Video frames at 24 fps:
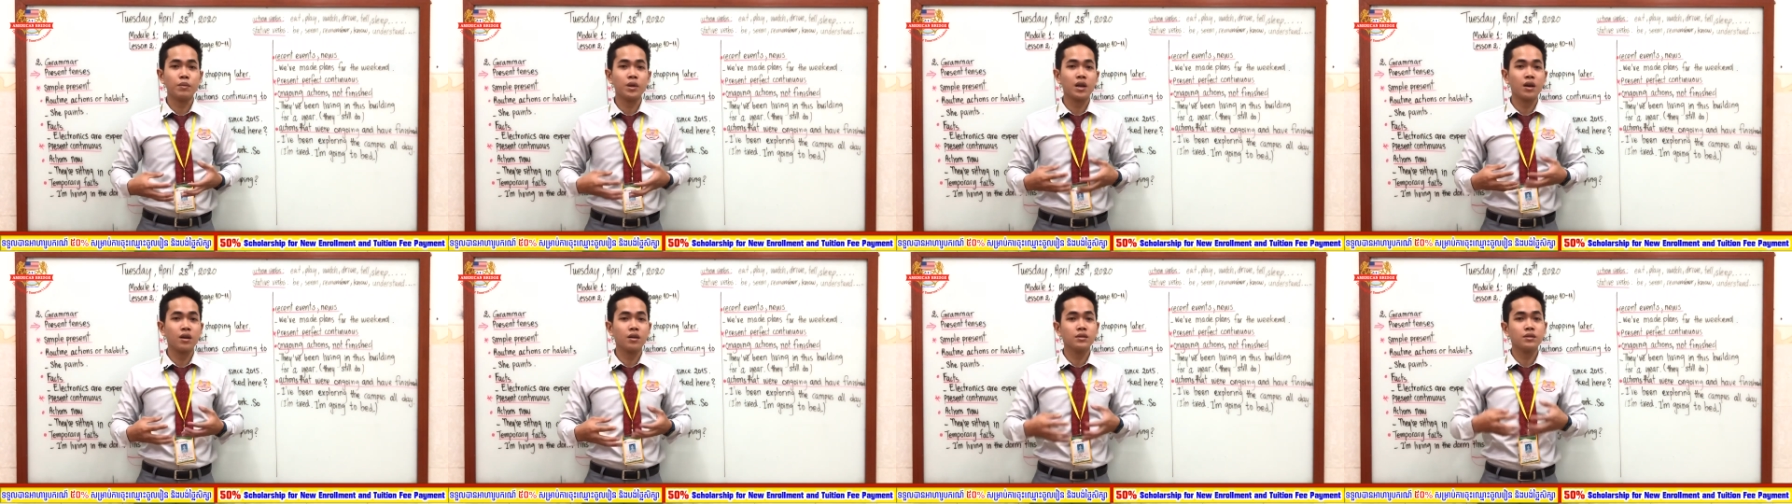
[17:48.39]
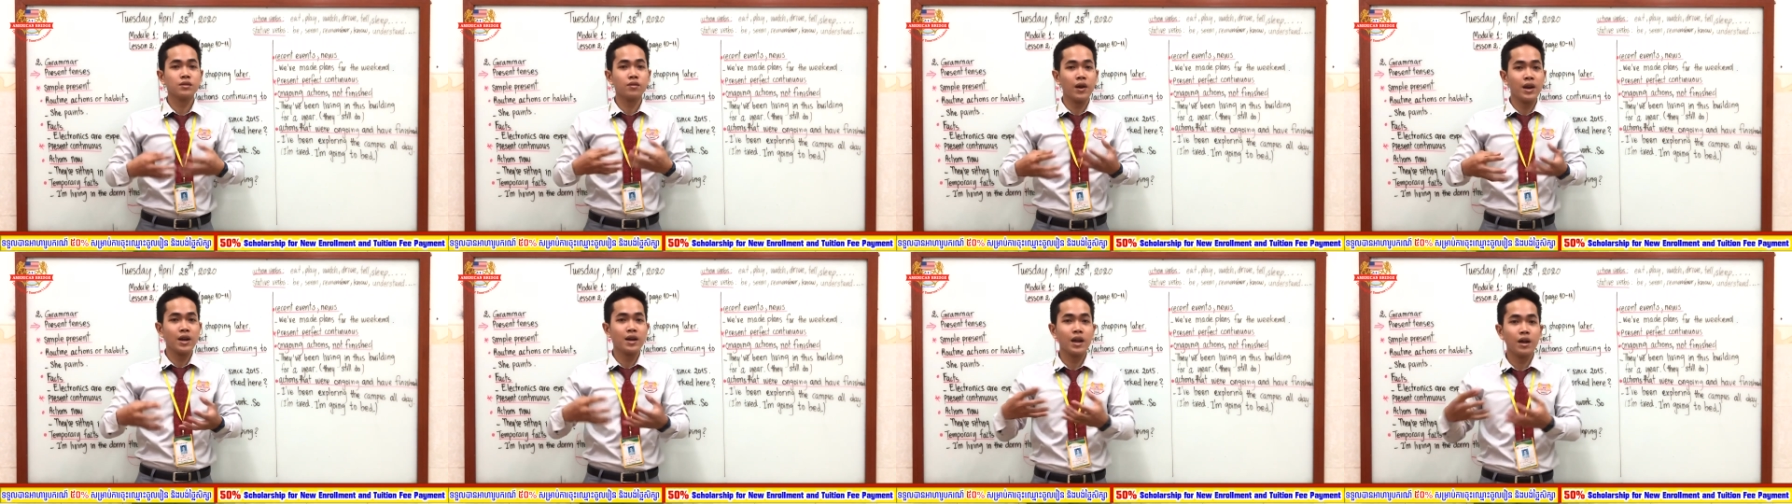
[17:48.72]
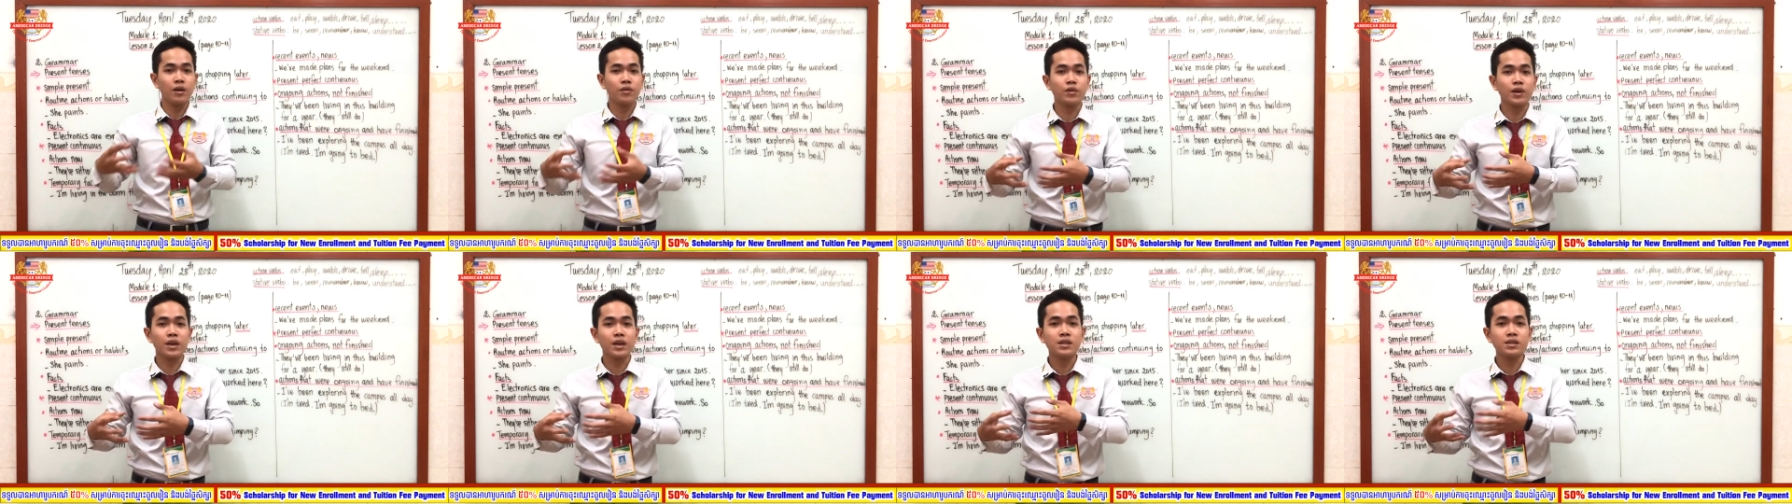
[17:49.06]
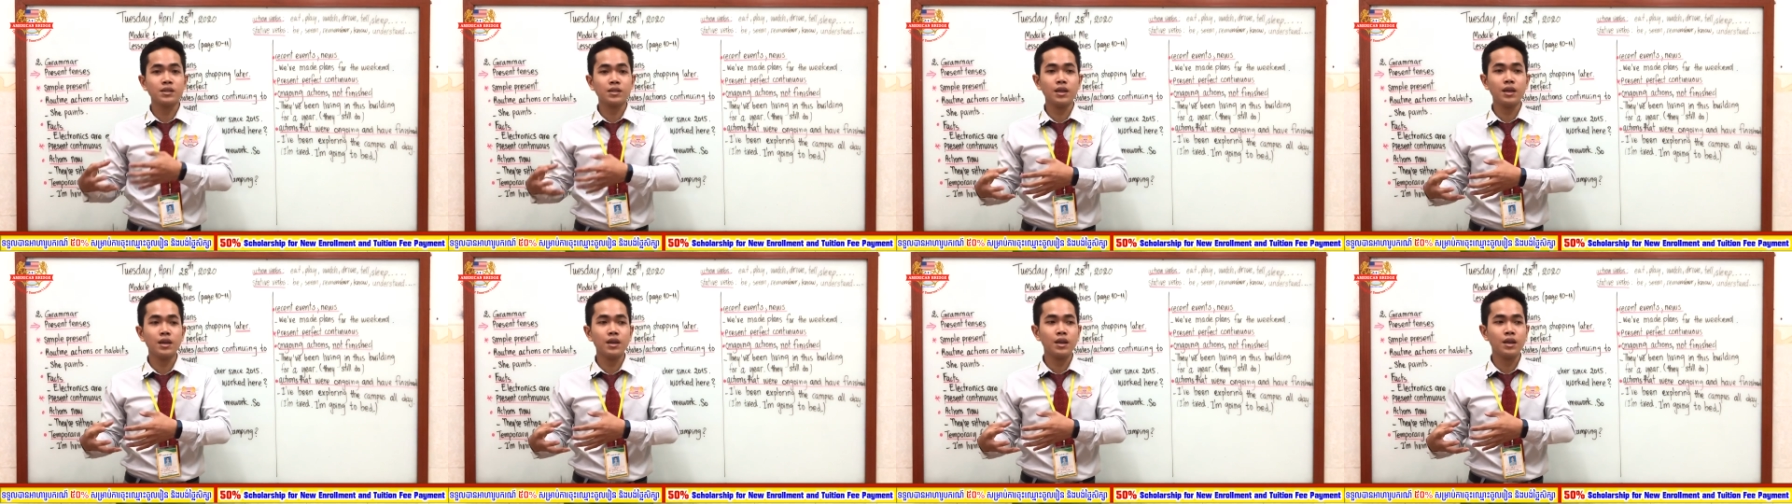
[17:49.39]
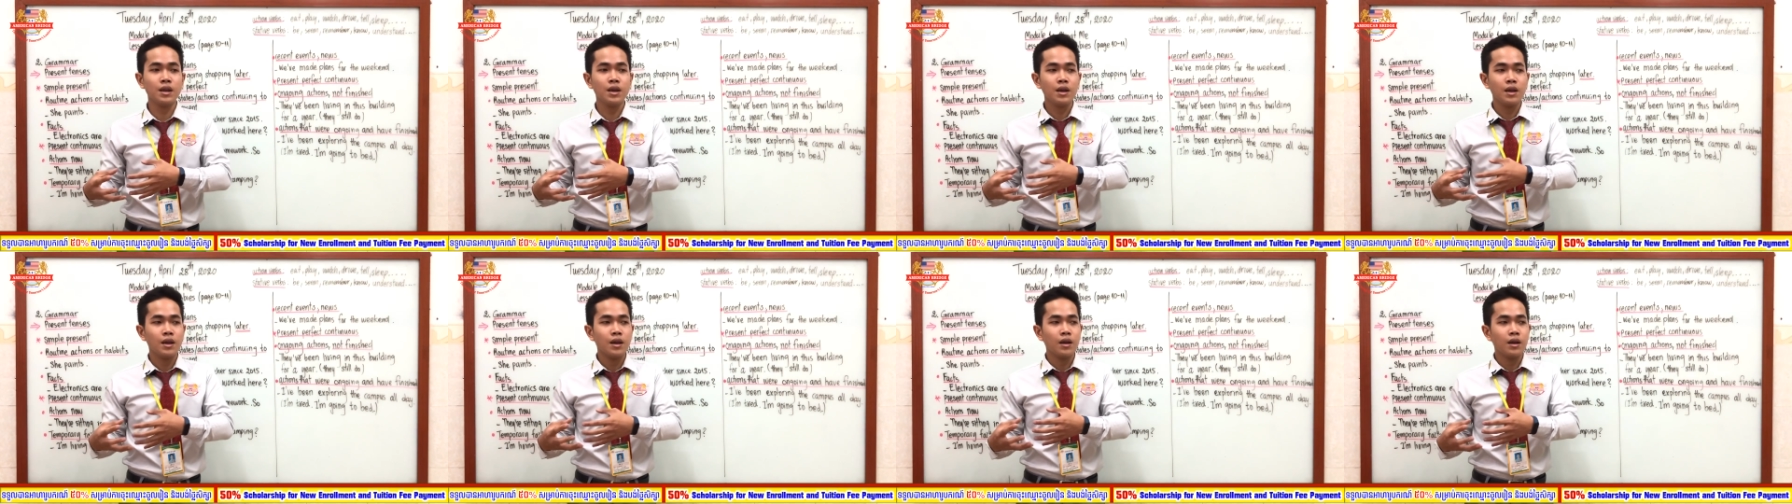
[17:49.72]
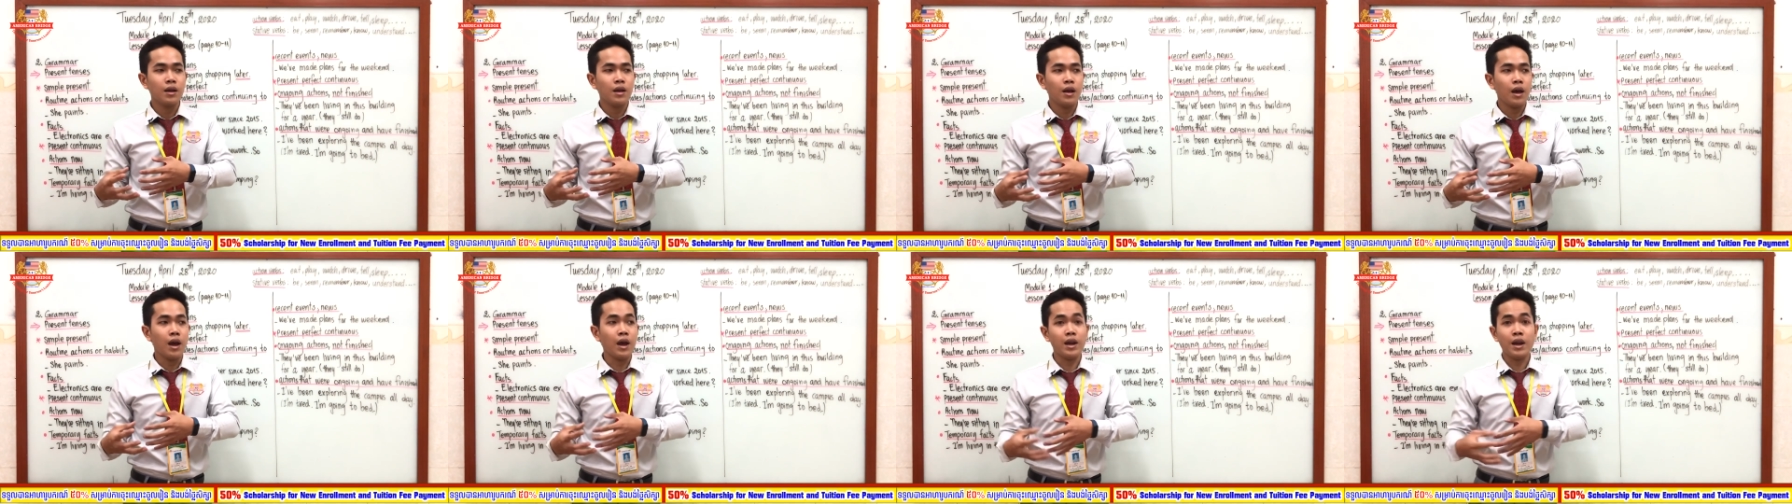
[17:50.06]
because right now you can see
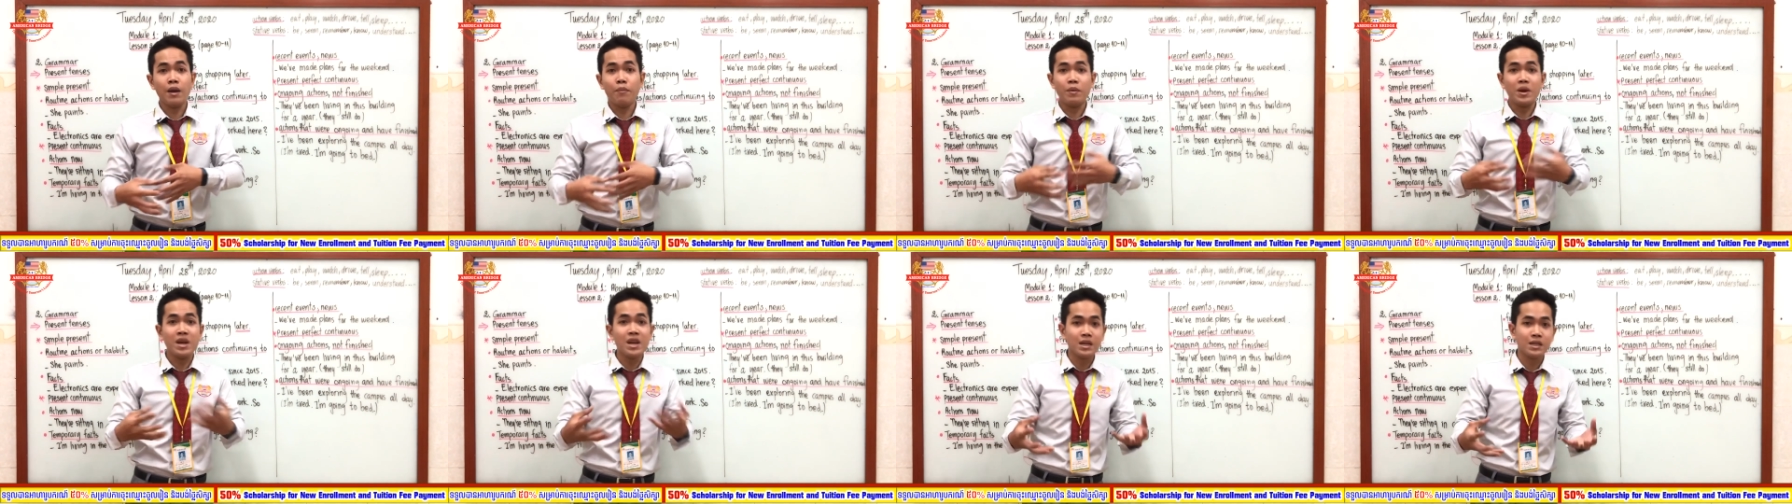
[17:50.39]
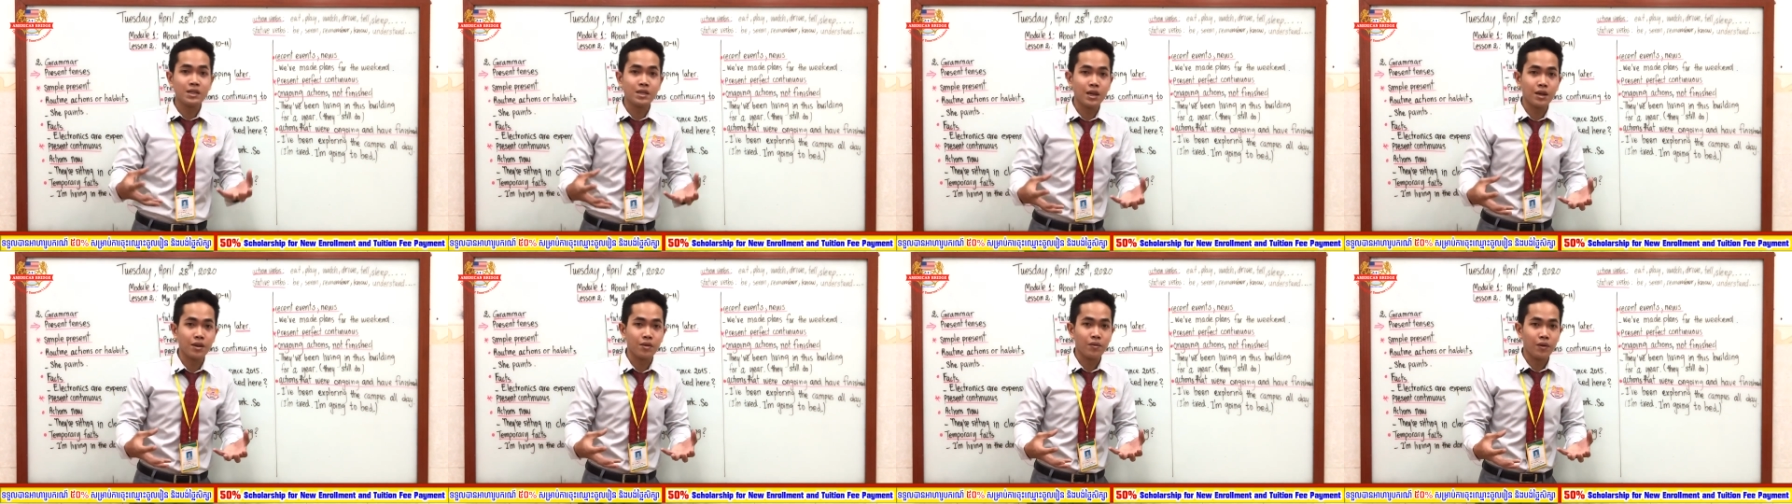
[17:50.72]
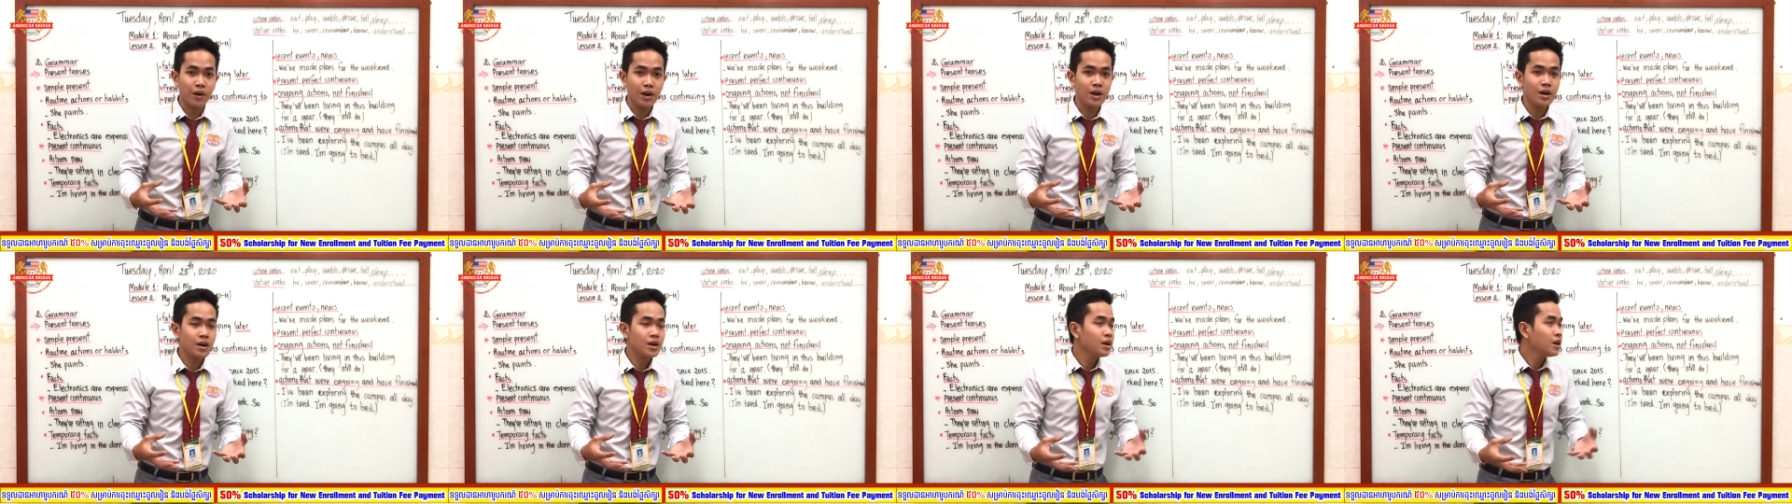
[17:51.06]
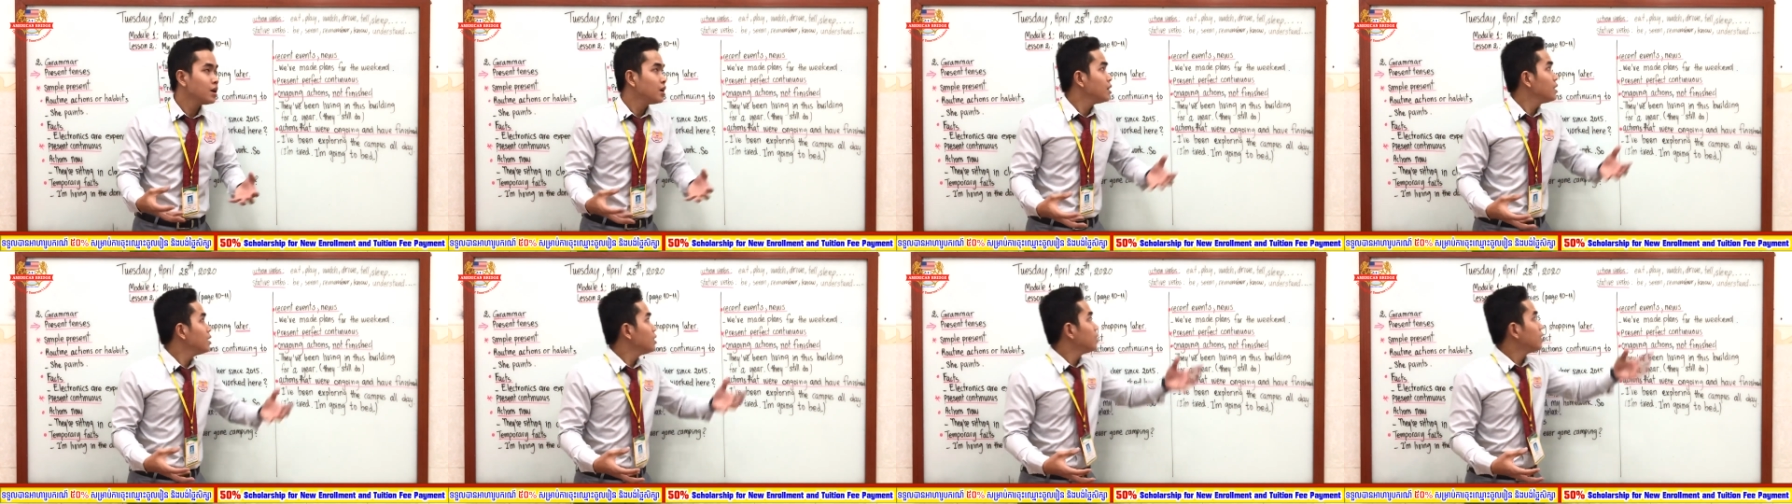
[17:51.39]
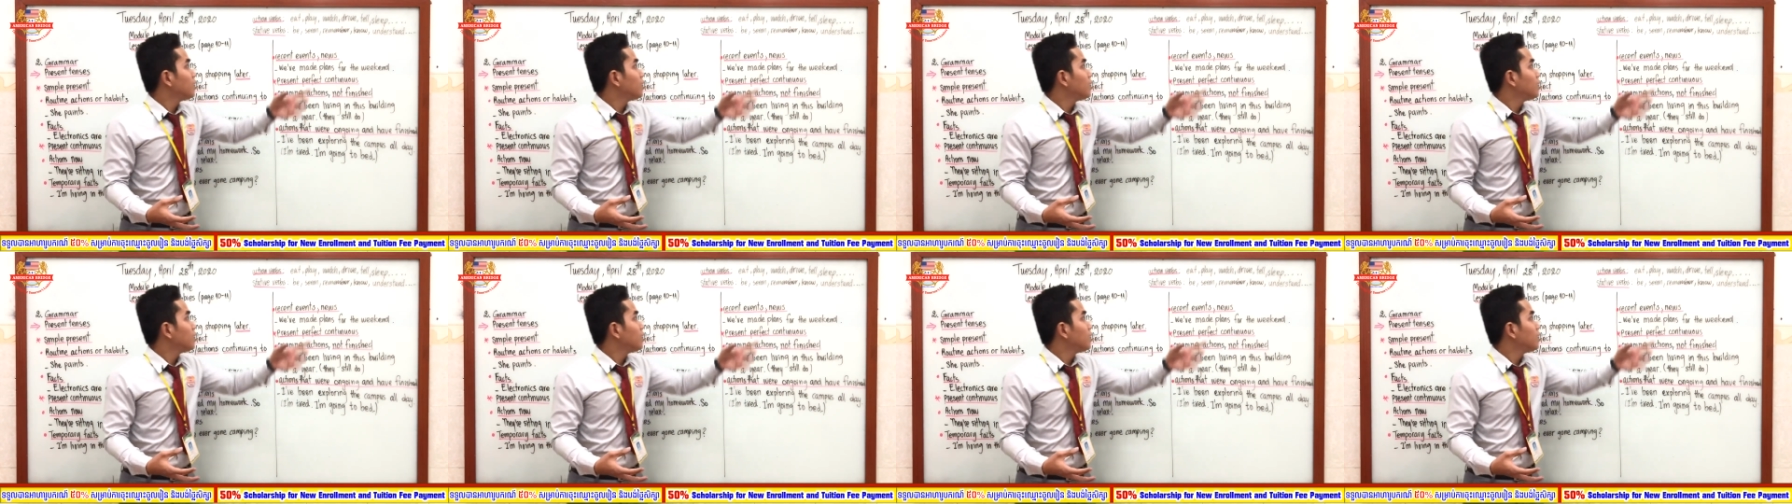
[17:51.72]
I am eating, right?